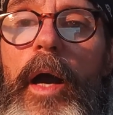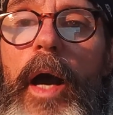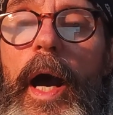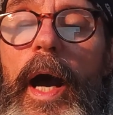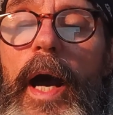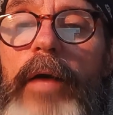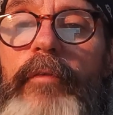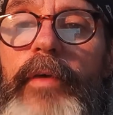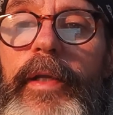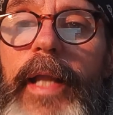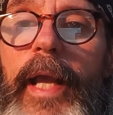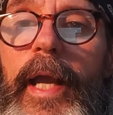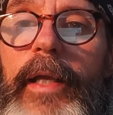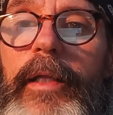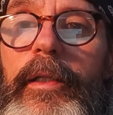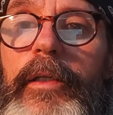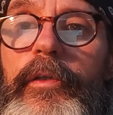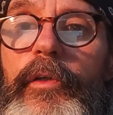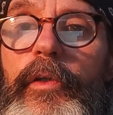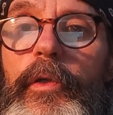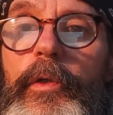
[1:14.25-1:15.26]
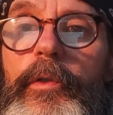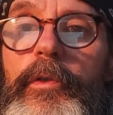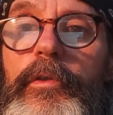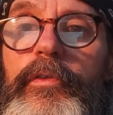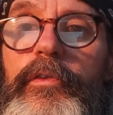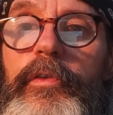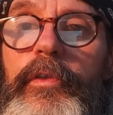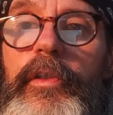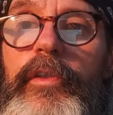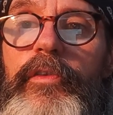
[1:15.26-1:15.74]
vernacular
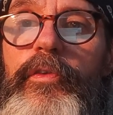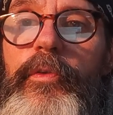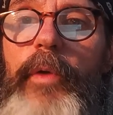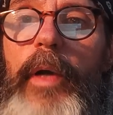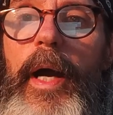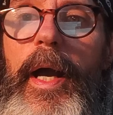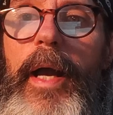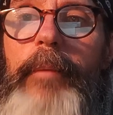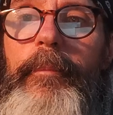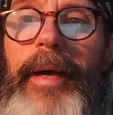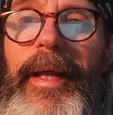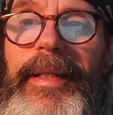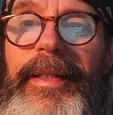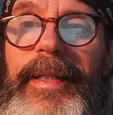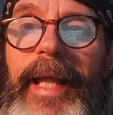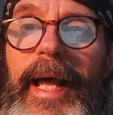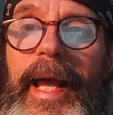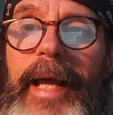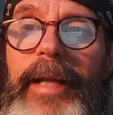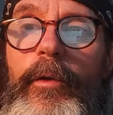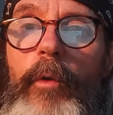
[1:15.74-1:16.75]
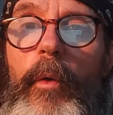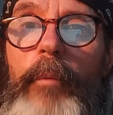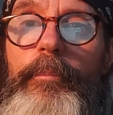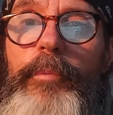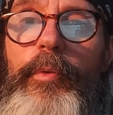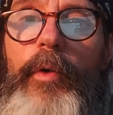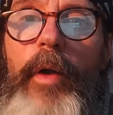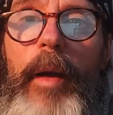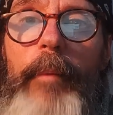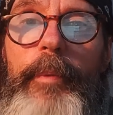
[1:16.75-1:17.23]
used to describe a land or
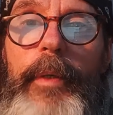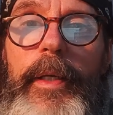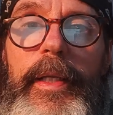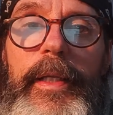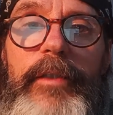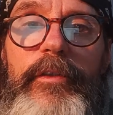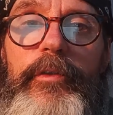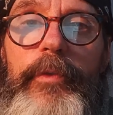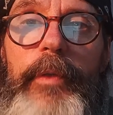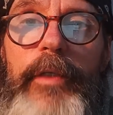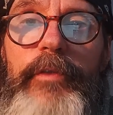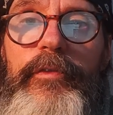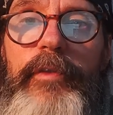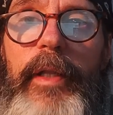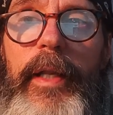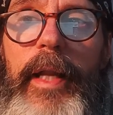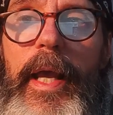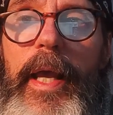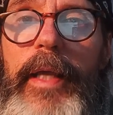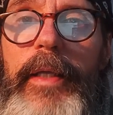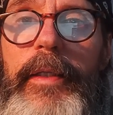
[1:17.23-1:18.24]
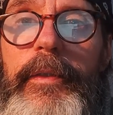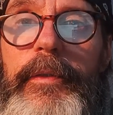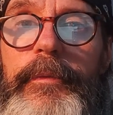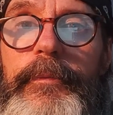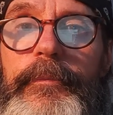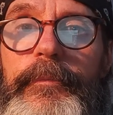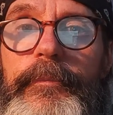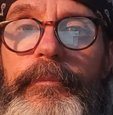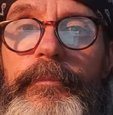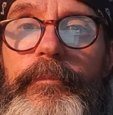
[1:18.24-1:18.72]
property interest today.
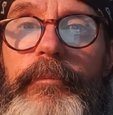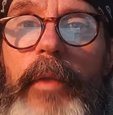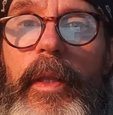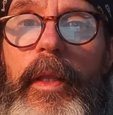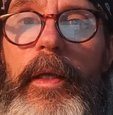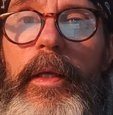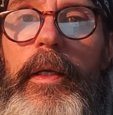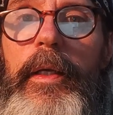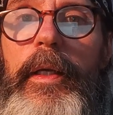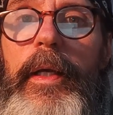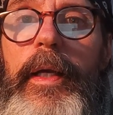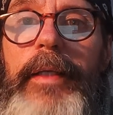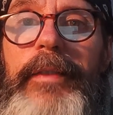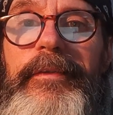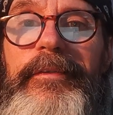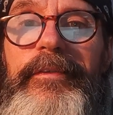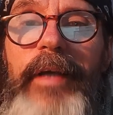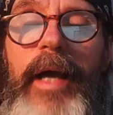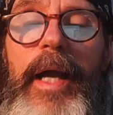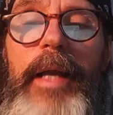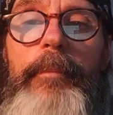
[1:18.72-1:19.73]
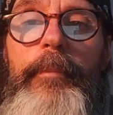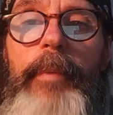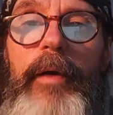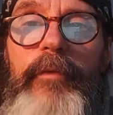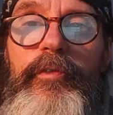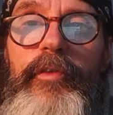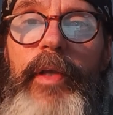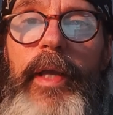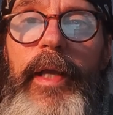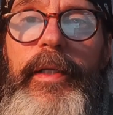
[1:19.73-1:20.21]
Type
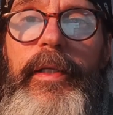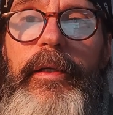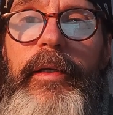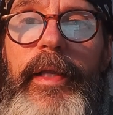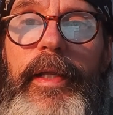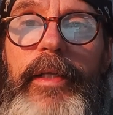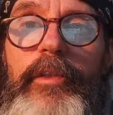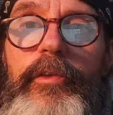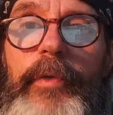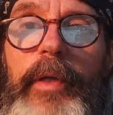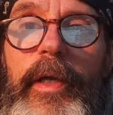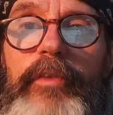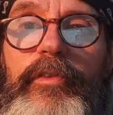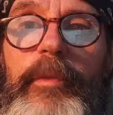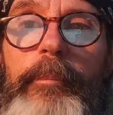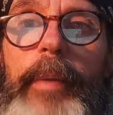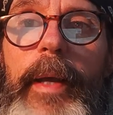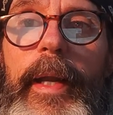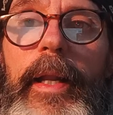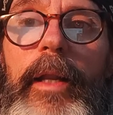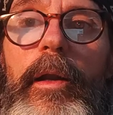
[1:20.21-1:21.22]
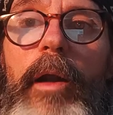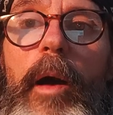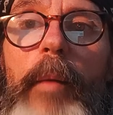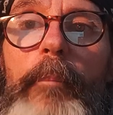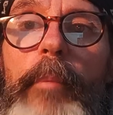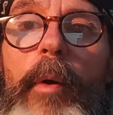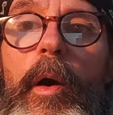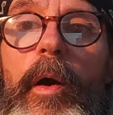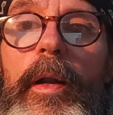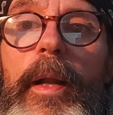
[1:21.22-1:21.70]
of tenure interest depended
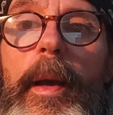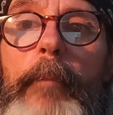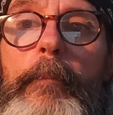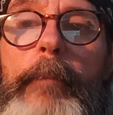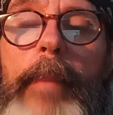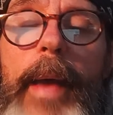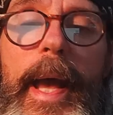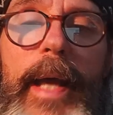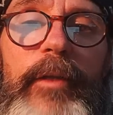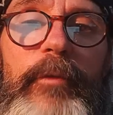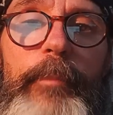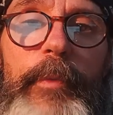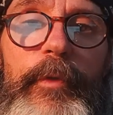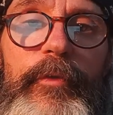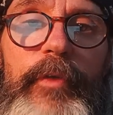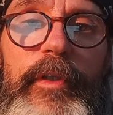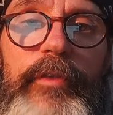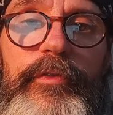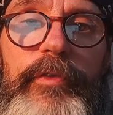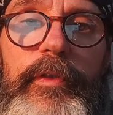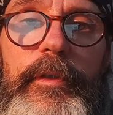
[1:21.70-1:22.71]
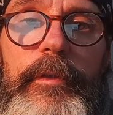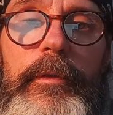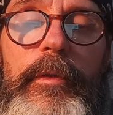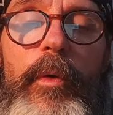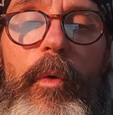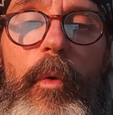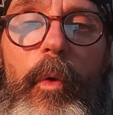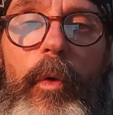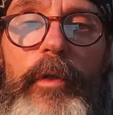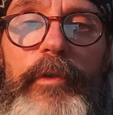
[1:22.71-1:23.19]
upon a man's position
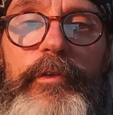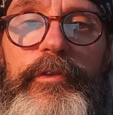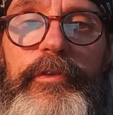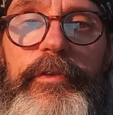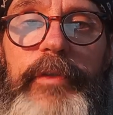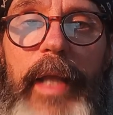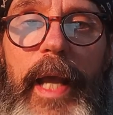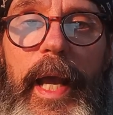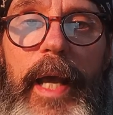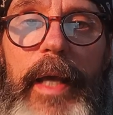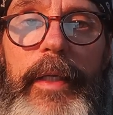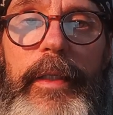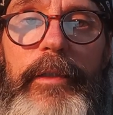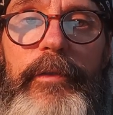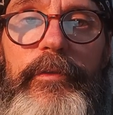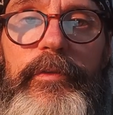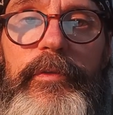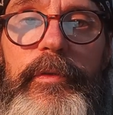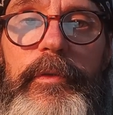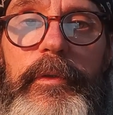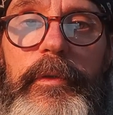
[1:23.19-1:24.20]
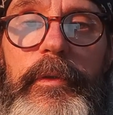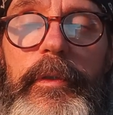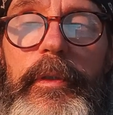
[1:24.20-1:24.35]
or status.